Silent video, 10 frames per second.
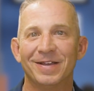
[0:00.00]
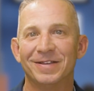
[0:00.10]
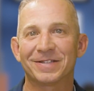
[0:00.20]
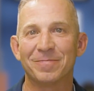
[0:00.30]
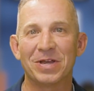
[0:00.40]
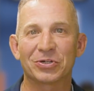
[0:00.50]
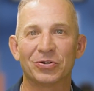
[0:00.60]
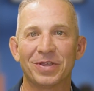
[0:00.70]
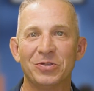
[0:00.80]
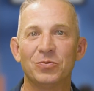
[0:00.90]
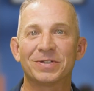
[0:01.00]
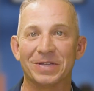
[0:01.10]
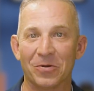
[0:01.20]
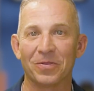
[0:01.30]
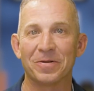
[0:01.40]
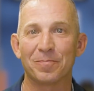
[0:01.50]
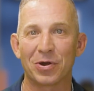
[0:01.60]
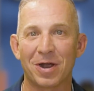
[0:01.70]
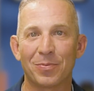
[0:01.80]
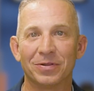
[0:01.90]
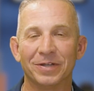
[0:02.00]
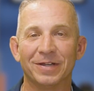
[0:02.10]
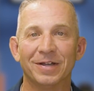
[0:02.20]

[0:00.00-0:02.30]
is to make sure that you sell them properly.